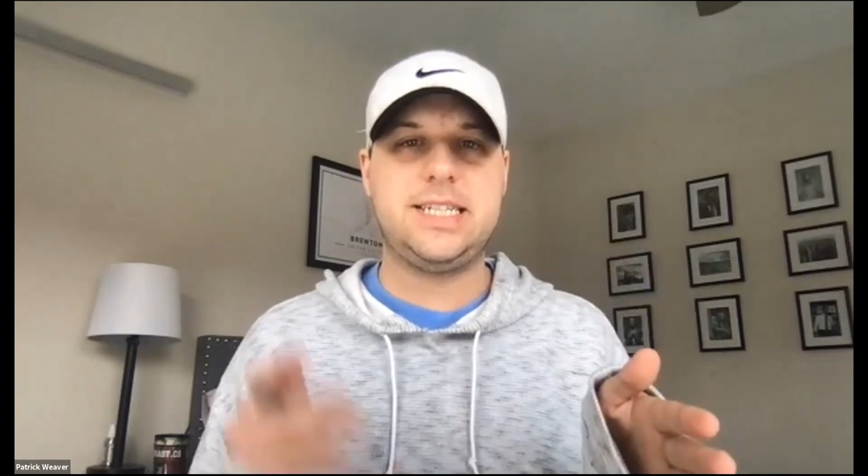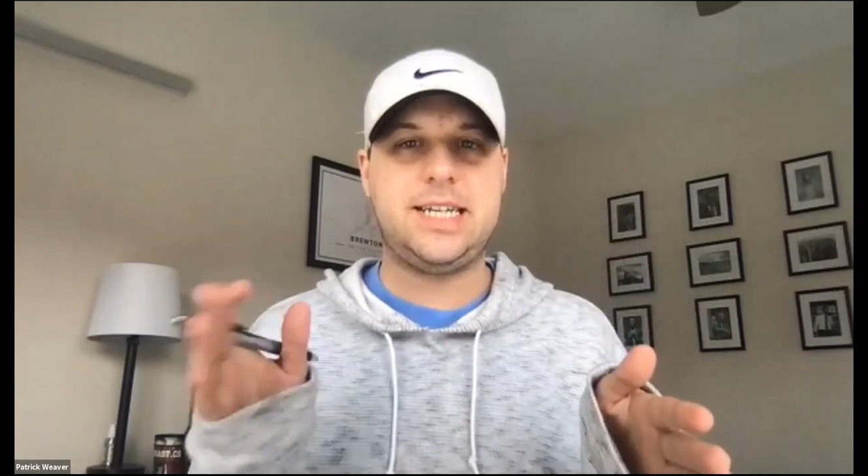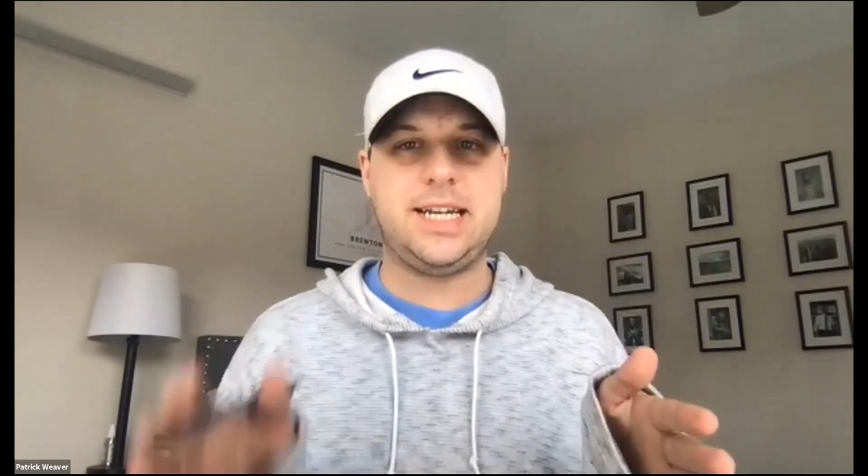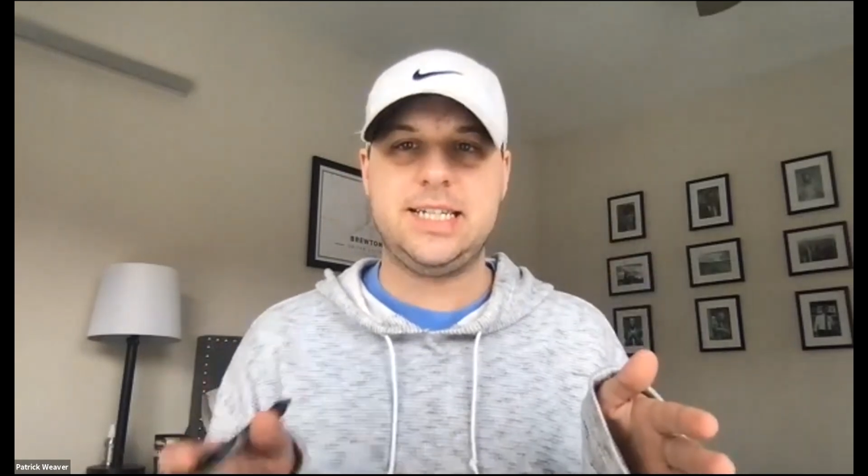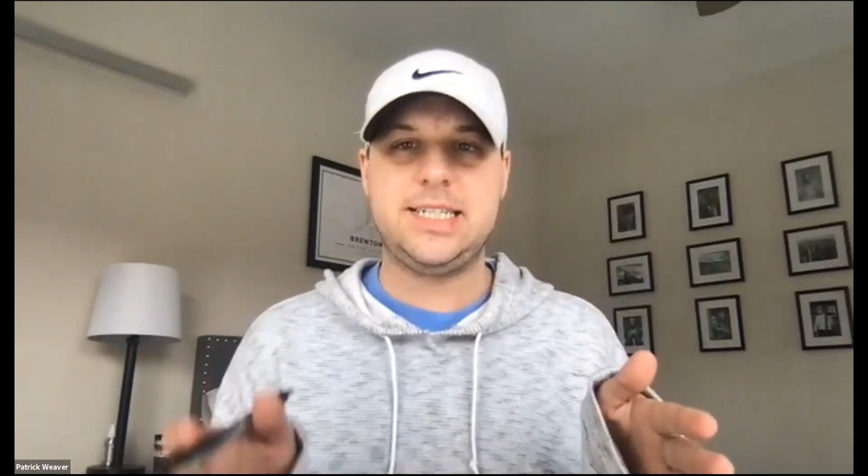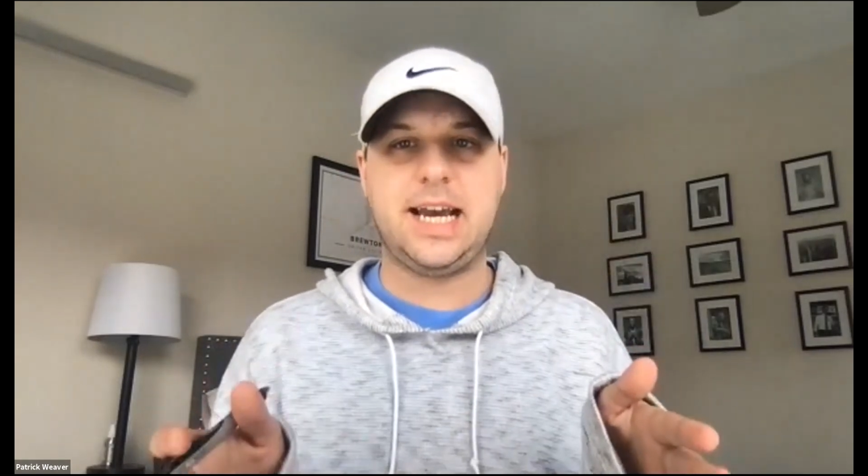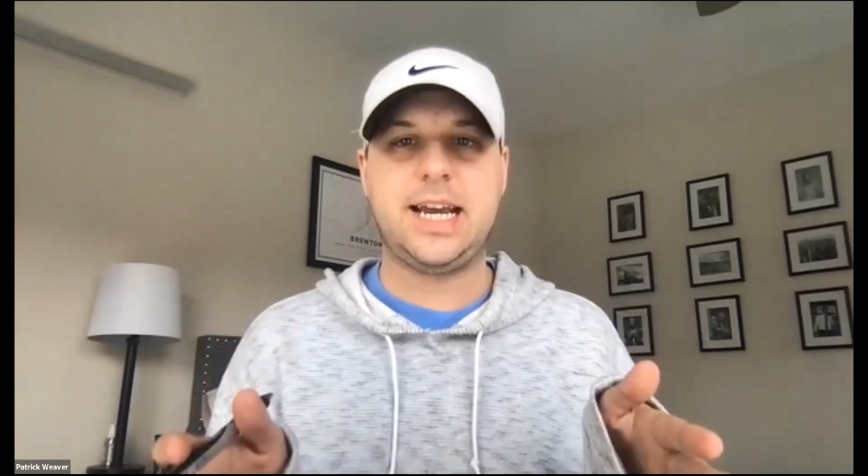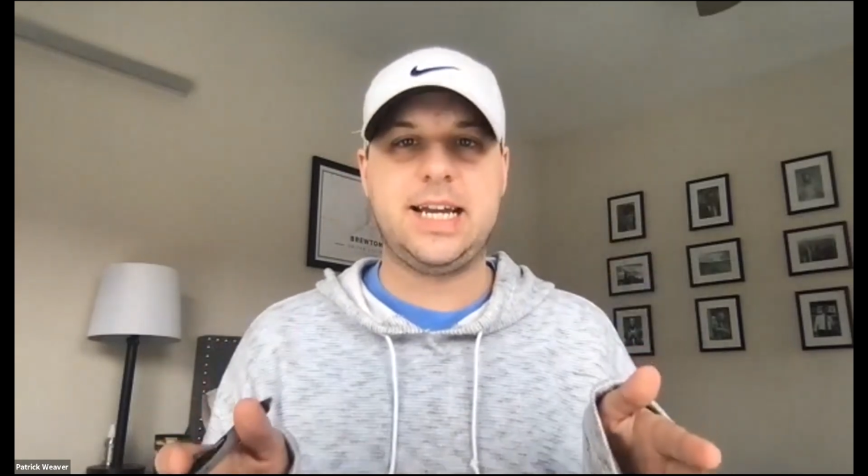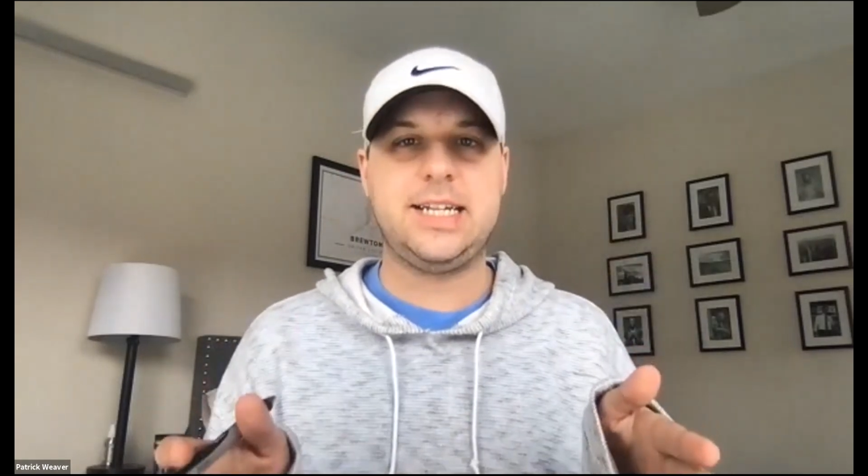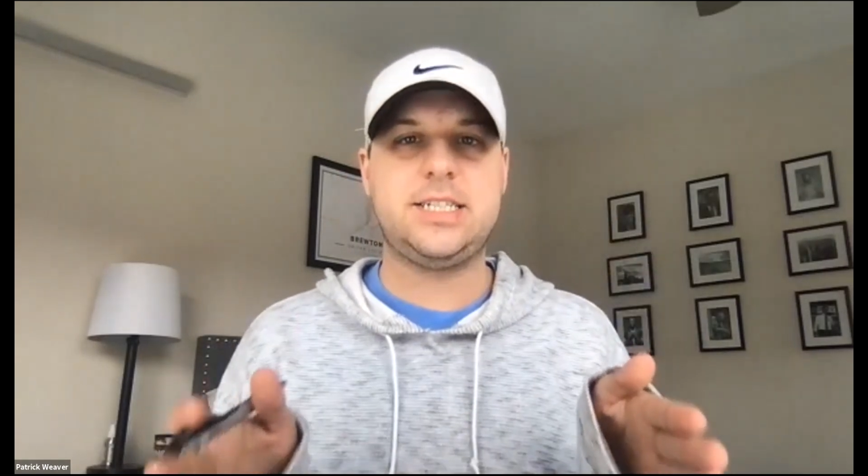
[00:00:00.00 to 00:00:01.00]
to 10
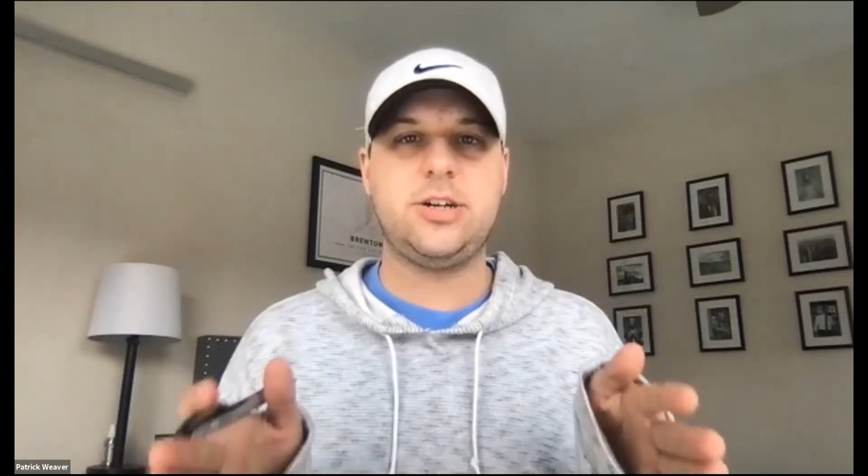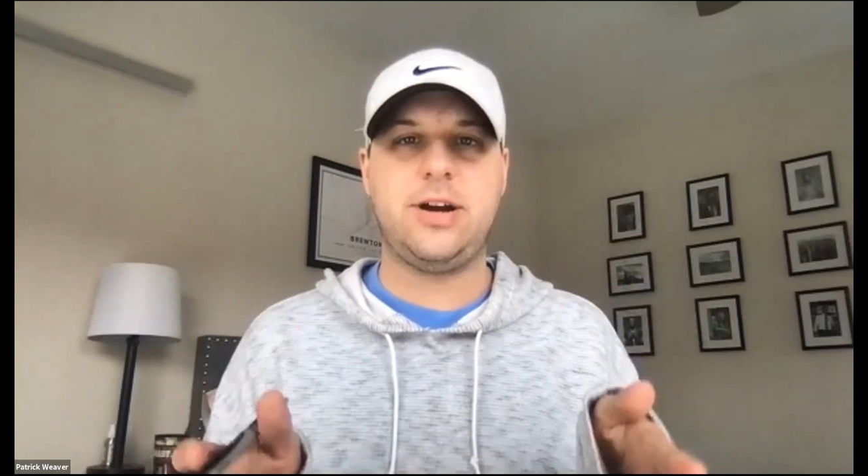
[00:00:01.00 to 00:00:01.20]
seconds to